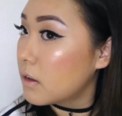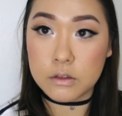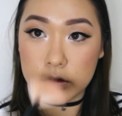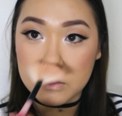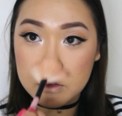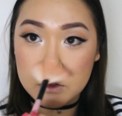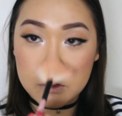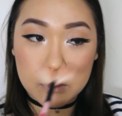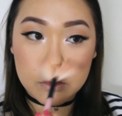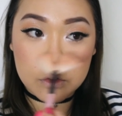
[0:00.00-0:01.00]
I always
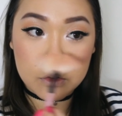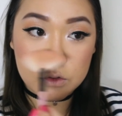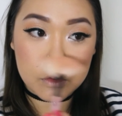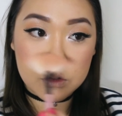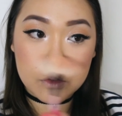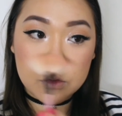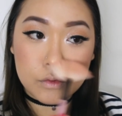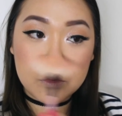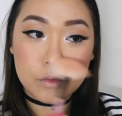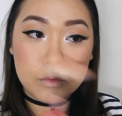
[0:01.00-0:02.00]
go back to it.
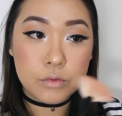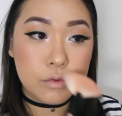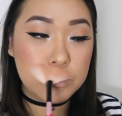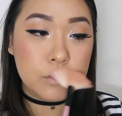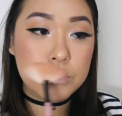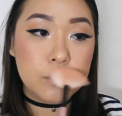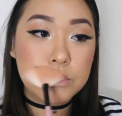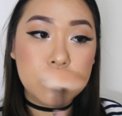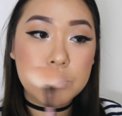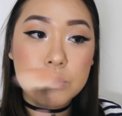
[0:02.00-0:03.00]
I mean,
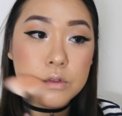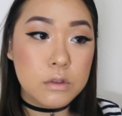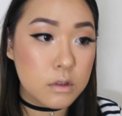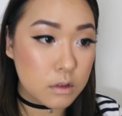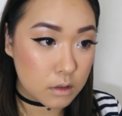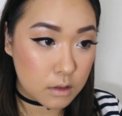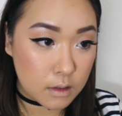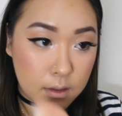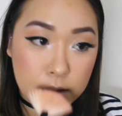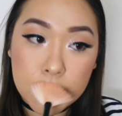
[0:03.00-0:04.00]
just look at it.
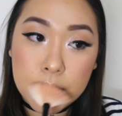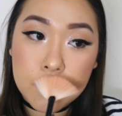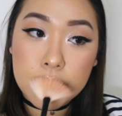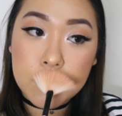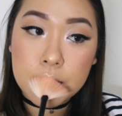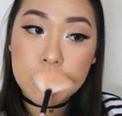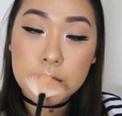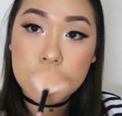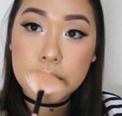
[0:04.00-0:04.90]
So good.